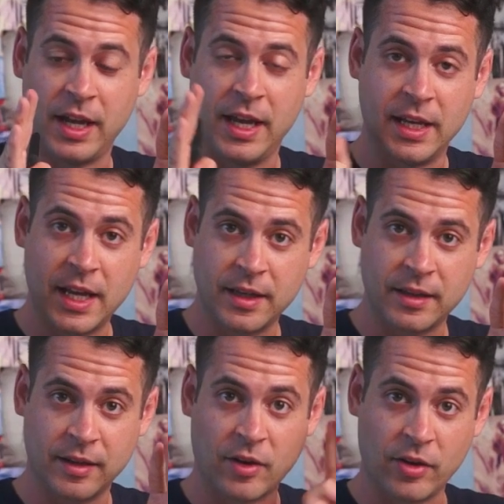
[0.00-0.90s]
and
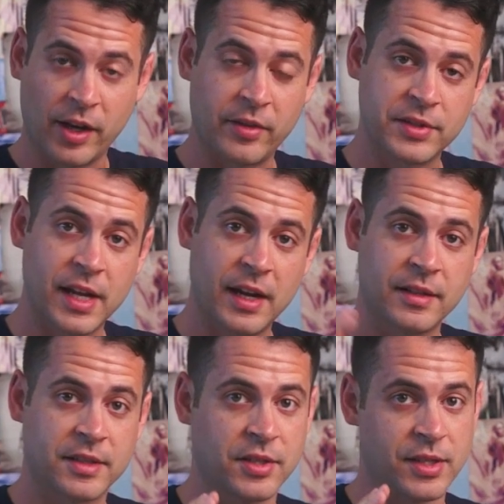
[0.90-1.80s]
anything on either side
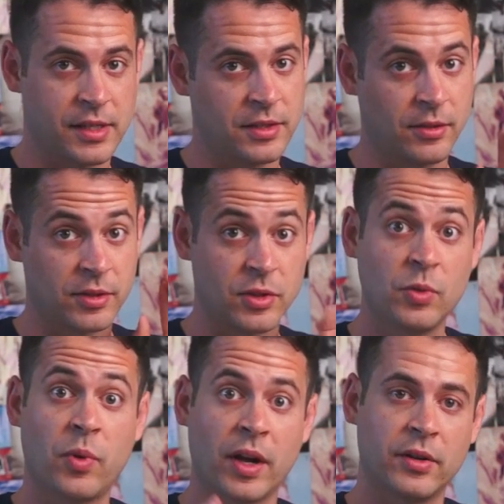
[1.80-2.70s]
is just gonna look
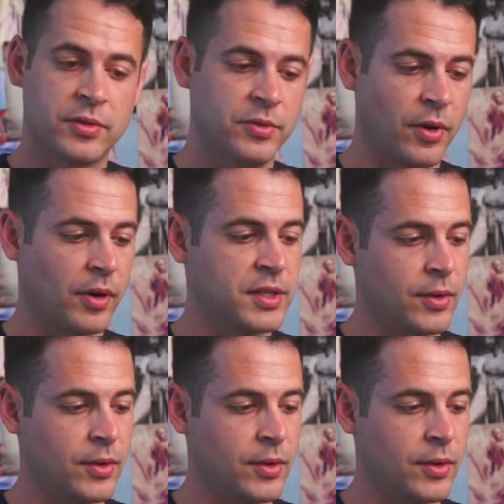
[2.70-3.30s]
too bright or too dark.